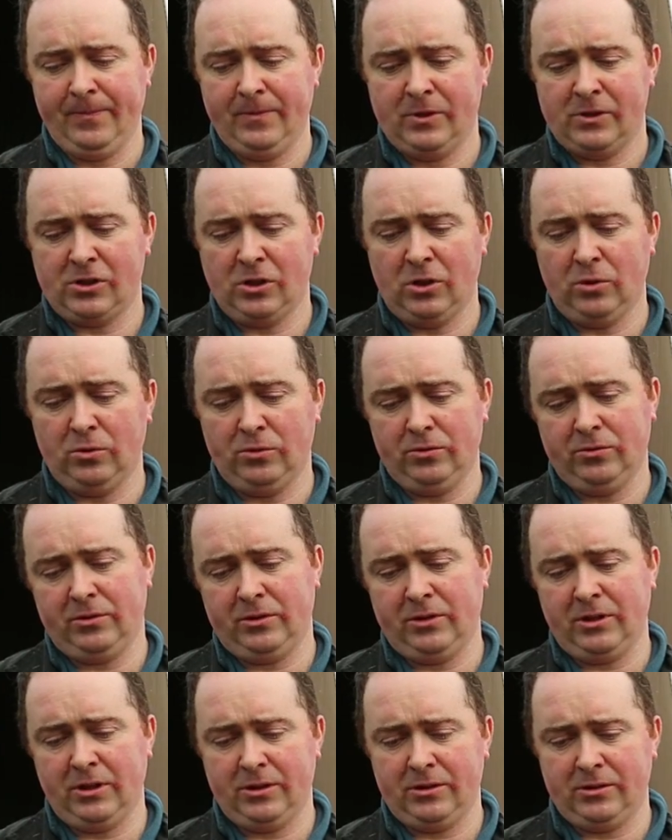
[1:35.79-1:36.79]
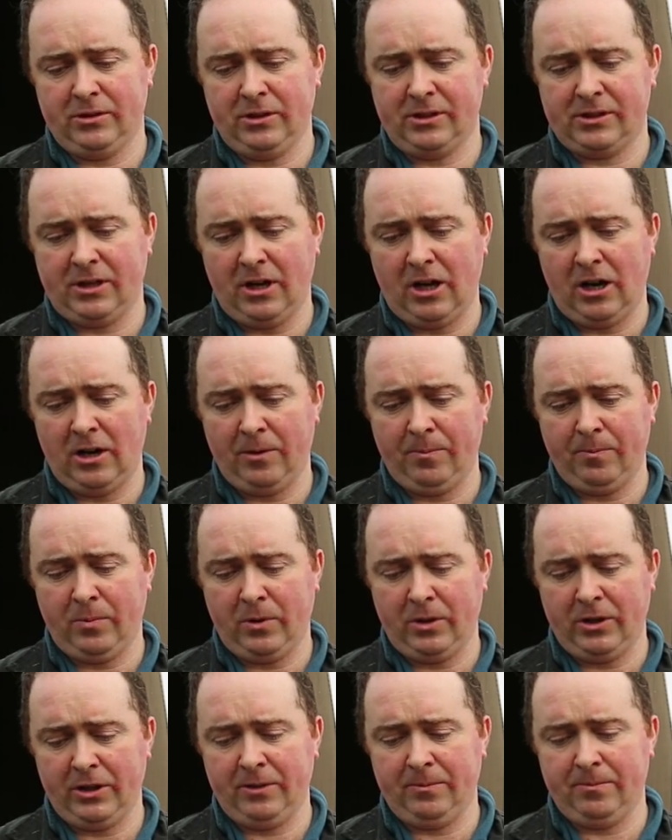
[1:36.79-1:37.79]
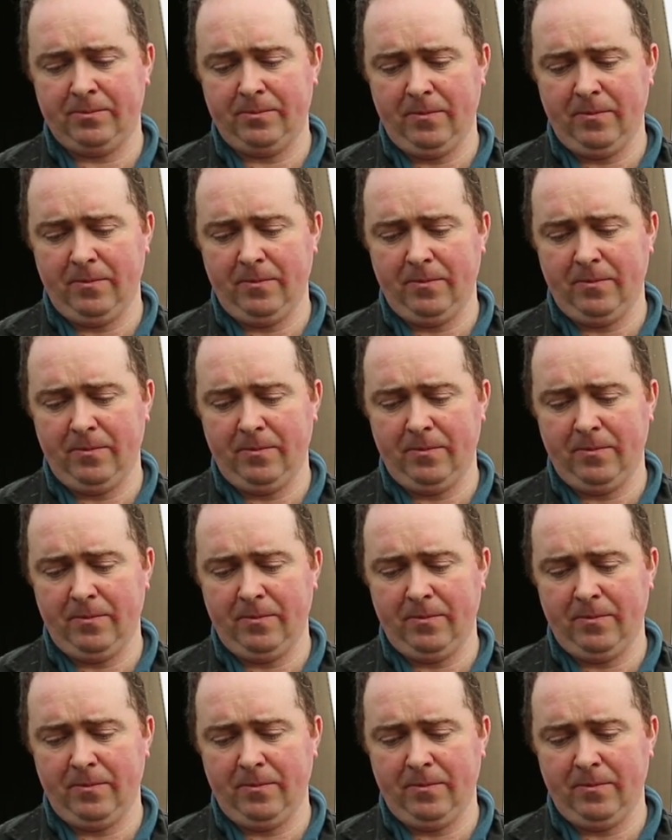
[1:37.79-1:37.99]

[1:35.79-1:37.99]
So you start by